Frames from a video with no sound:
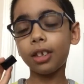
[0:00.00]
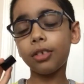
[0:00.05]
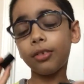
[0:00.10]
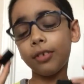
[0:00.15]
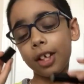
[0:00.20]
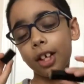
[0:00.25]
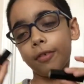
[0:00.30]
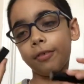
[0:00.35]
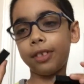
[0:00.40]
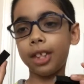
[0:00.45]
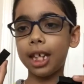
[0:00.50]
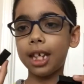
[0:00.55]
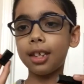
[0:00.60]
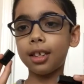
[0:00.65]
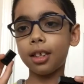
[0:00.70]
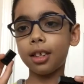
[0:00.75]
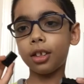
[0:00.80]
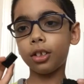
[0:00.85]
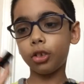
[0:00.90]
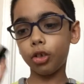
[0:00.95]
three of these,
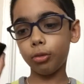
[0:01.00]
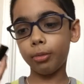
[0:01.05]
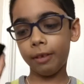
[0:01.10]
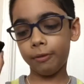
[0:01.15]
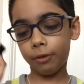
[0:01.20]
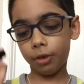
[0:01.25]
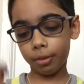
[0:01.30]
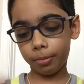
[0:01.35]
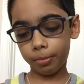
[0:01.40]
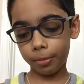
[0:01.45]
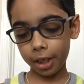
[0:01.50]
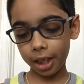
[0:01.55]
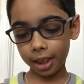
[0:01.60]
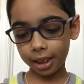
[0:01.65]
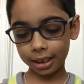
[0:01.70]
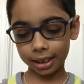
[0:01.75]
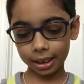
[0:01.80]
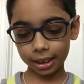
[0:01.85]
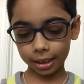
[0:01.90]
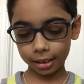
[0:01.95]
two by four
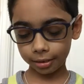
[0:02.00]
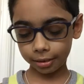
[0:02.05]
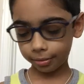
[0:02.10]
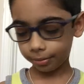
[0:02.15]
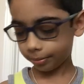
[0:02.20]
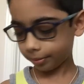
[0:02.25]
bricks.